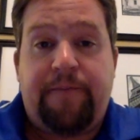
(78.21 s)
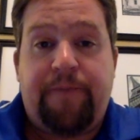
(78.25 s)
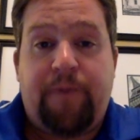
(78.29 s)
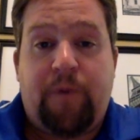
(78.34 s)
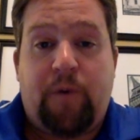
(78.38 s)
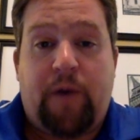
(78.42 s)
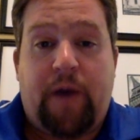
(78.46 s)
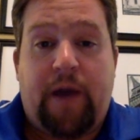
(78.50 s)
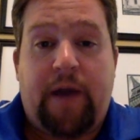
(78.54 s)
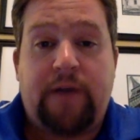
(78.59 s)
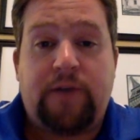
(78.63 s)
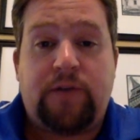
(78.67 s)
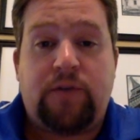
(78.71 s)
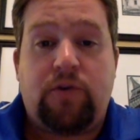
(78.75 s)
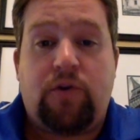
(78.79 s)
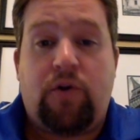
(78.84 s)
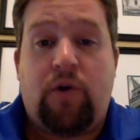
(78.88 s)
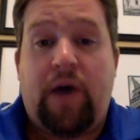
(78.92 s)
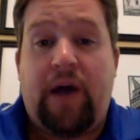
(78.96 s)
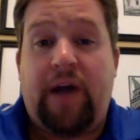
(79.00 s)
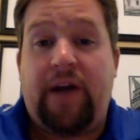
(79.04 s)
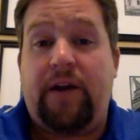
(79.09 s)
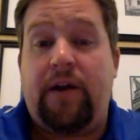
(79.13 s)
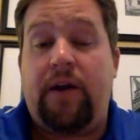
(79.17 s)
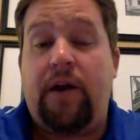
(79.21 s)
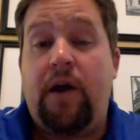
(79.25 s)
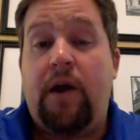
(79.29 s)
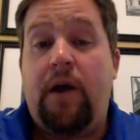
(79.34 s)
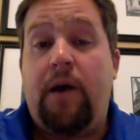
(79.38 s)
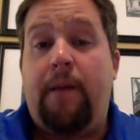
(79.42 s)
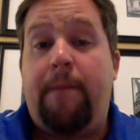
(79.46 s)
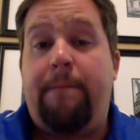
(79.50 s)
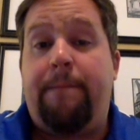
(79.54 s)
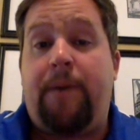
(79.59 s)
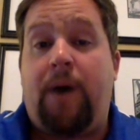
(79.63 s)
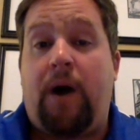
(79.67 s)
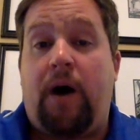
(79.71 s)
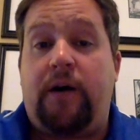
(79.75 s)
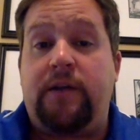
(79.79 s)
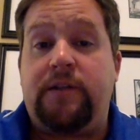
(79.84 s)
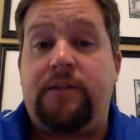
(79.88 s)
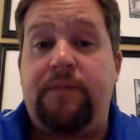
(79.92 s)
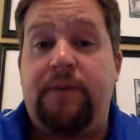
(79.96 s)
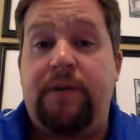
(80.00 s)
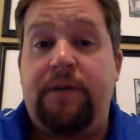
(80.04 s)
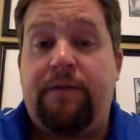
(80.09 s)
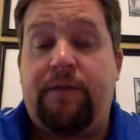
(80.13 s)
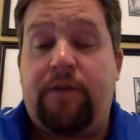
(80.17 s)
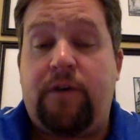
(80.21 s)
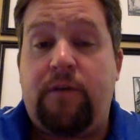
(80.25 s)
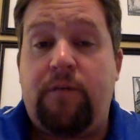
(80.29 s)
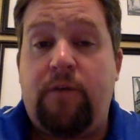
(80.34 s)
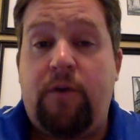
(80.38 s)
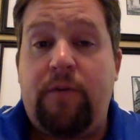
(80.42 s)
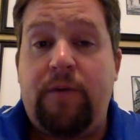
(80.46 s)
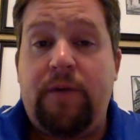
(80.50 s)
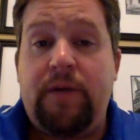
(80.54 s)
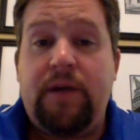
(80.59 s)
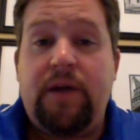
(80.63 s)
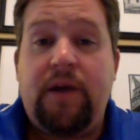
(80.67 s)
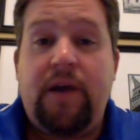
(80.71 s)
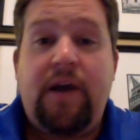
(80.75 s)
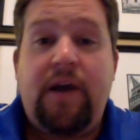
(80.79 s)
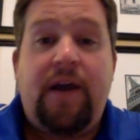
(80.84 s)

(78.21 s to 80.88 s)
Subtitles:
Okay, so go ahead and pause me for a moment